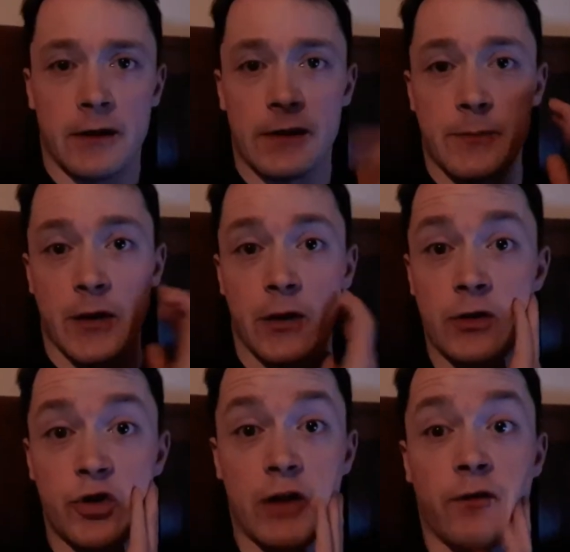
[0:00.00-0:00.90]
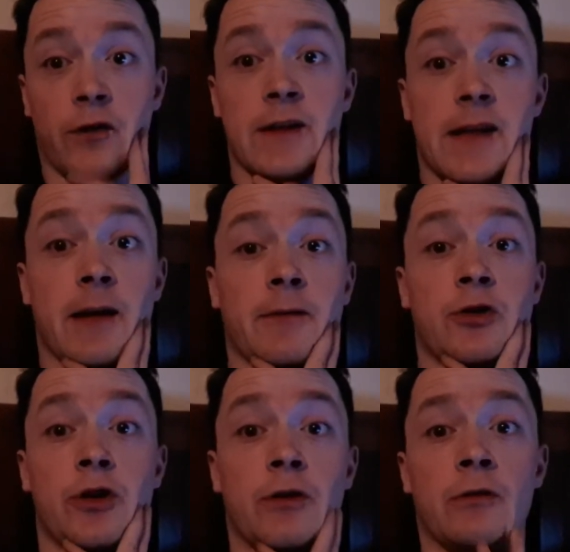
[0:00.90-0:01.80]
It's been all Gen 3s
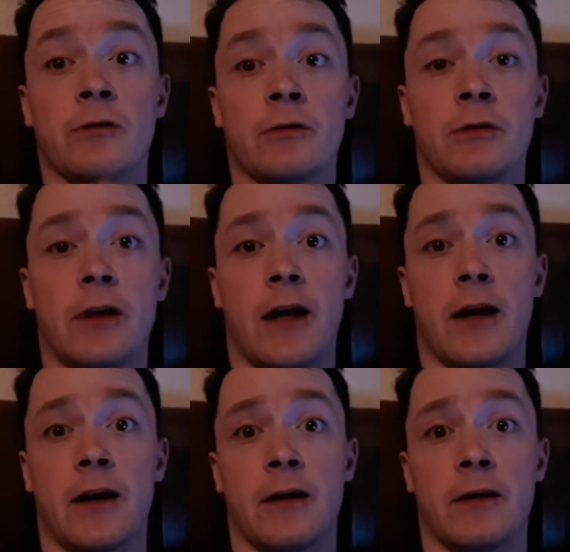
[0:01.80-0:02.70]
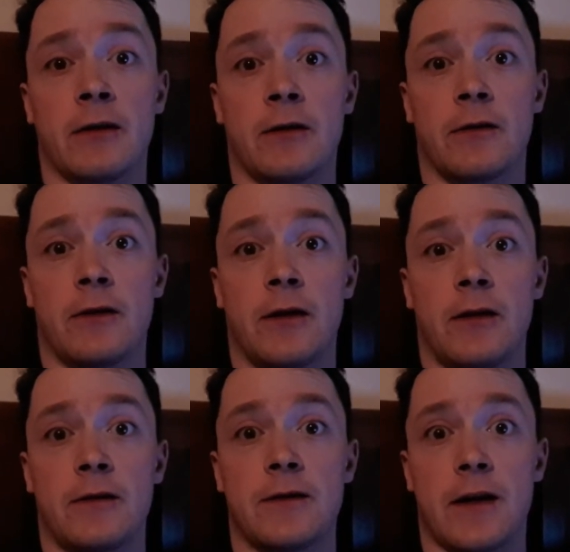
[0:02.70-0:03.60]
hatching
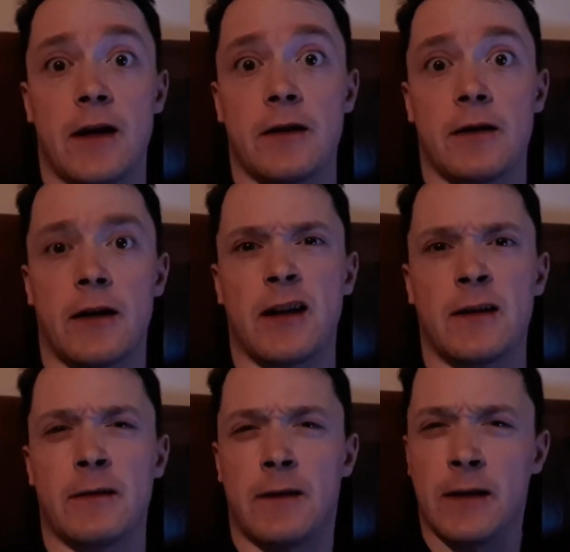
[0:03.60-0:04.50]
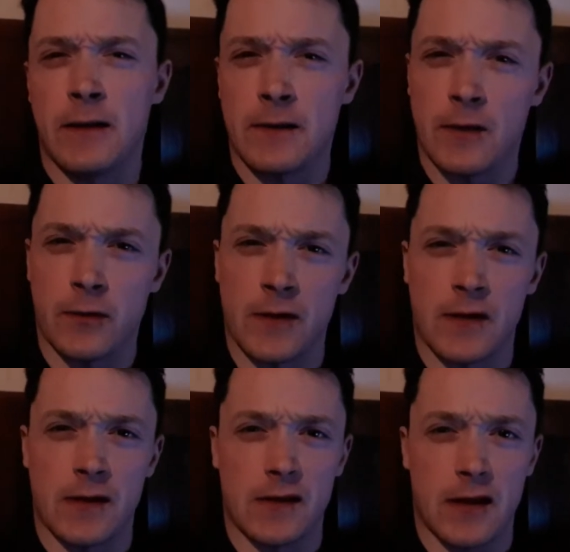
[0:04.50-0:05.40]
today, and I think it's going to
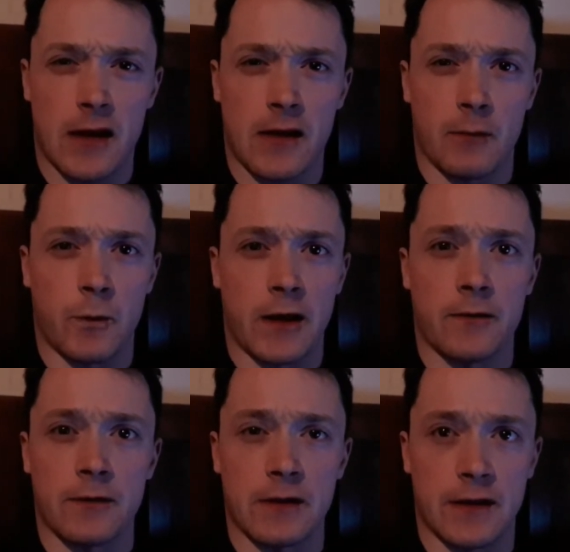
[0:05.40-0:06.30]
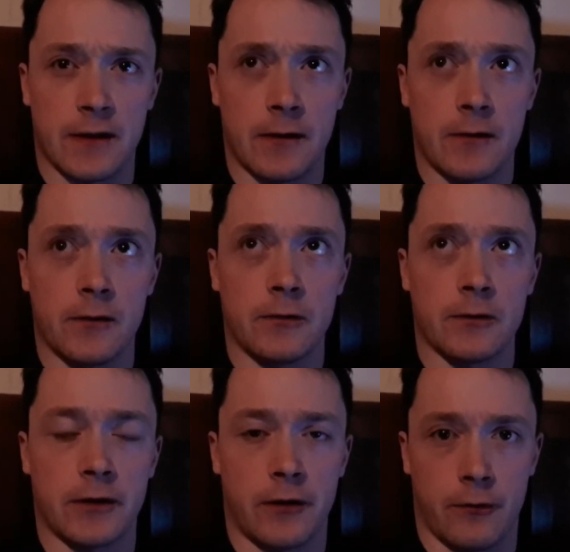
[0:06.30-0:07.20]
stay that way until
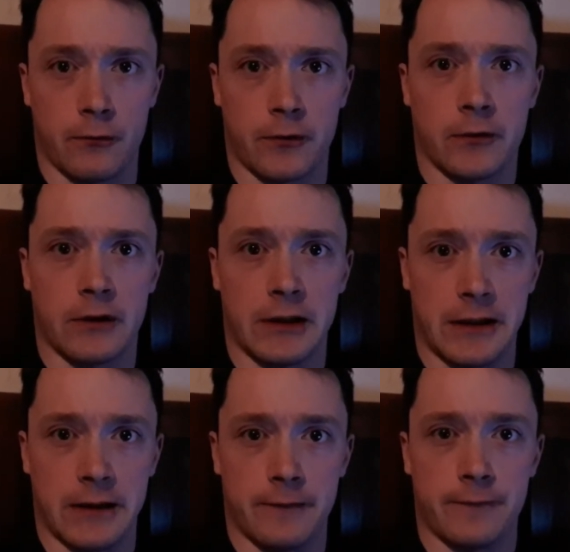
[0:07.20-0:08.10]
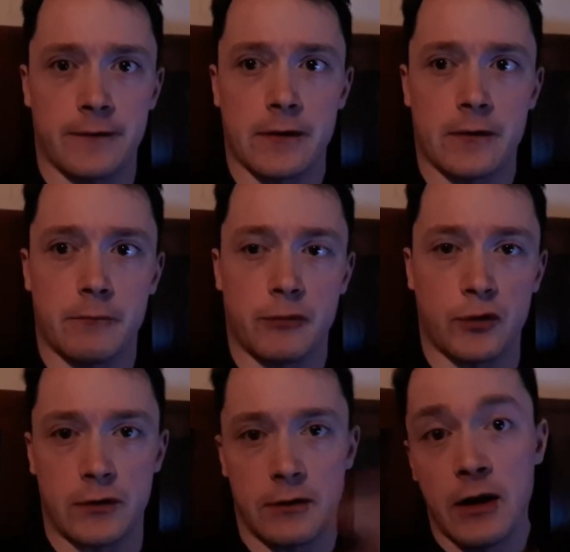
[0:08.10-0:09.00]
Kyogre leaves,
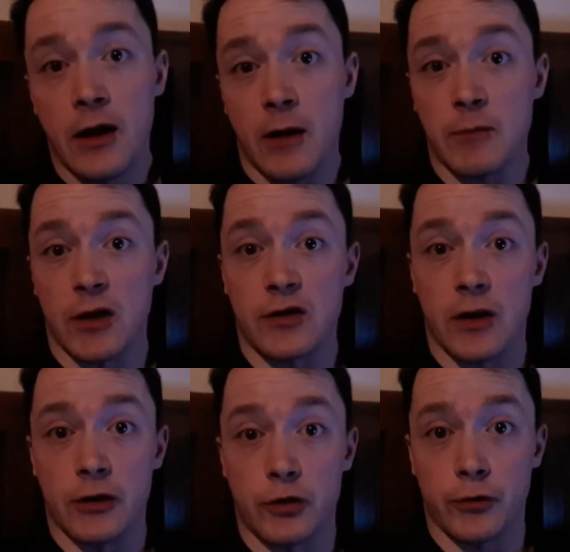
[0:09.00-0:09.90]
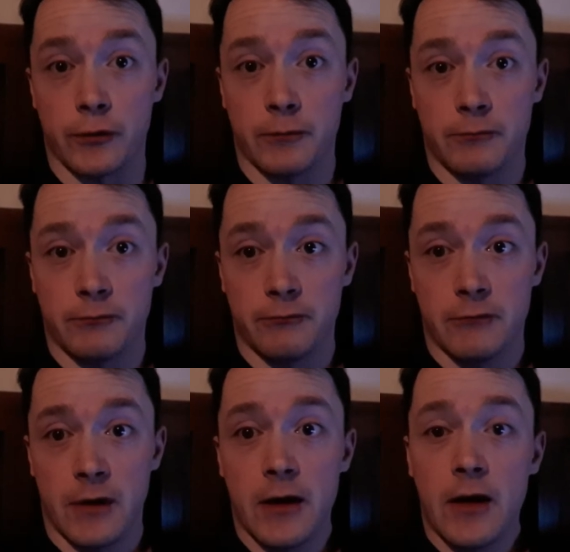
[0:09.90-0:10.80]
but I'm not entirely sure.
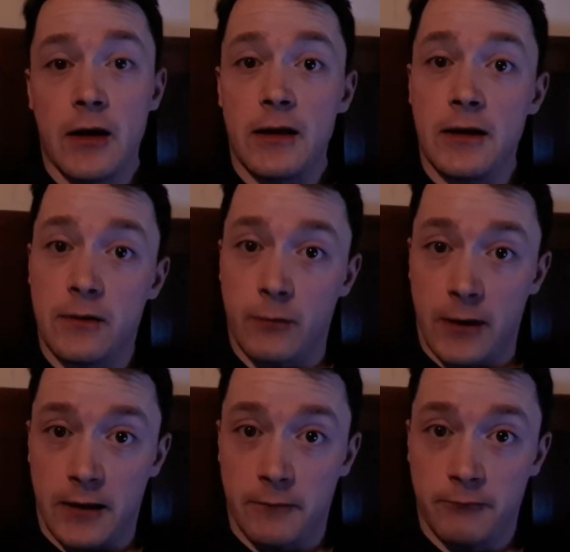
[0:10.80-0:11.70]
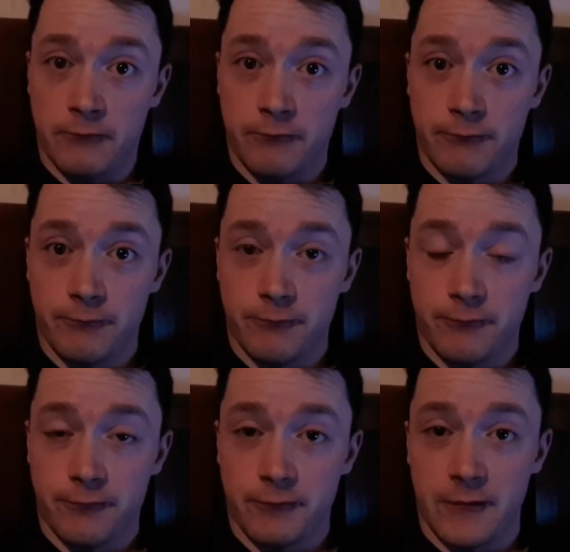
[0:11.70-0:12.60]
Either way,
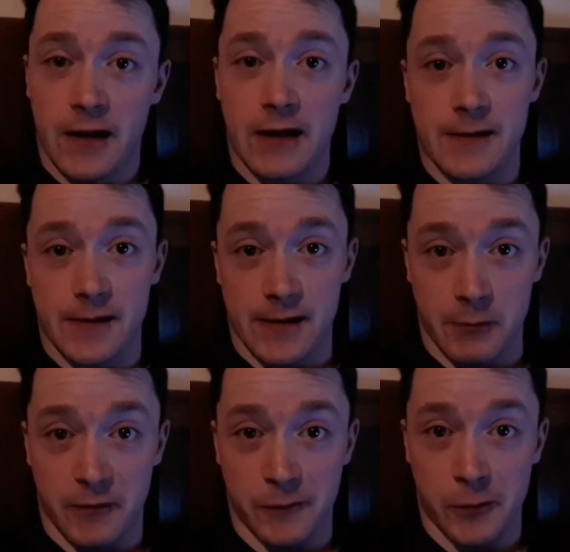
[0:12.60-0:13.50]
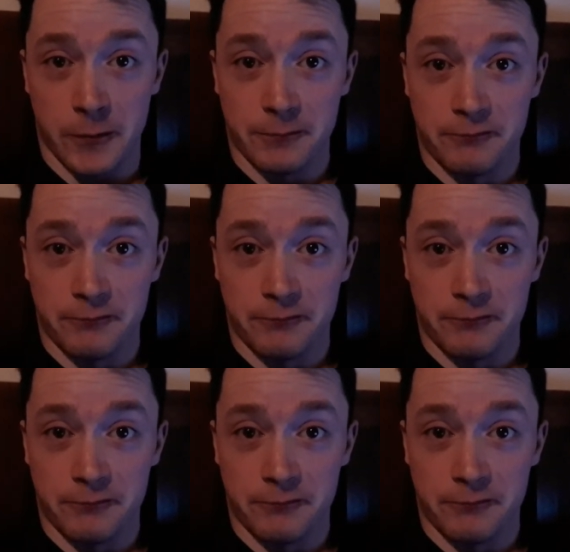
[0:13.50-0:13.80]
as I said before,